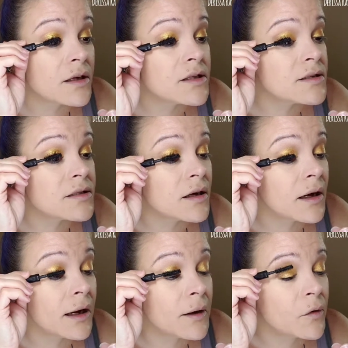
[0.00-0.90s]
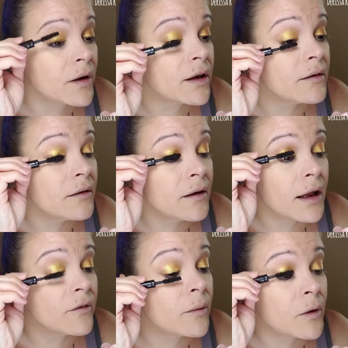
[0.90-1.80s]
I just, I enjoy it.
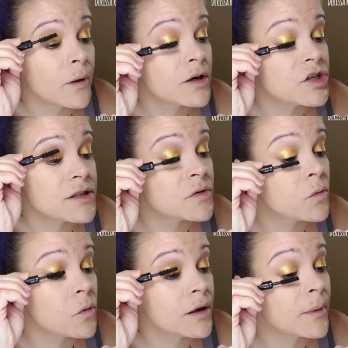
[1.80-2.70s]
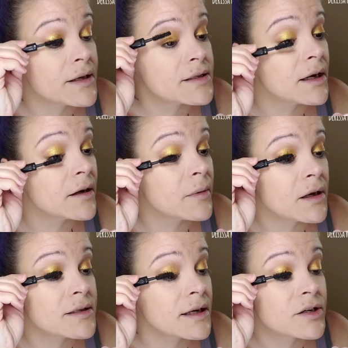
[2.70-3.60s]
And if I'm going to wear just one mascara,
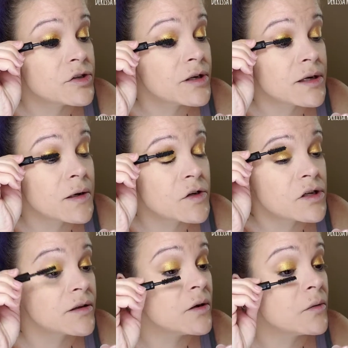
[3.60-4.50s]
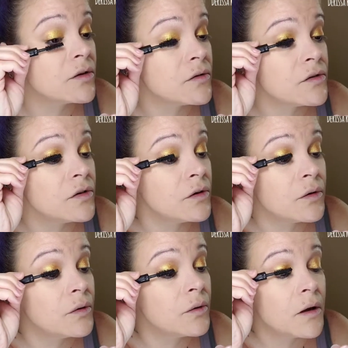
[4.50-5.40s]
because I traditionally will do
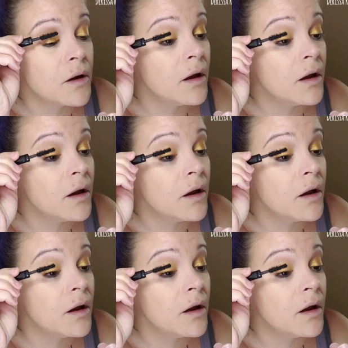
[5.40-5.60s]
two,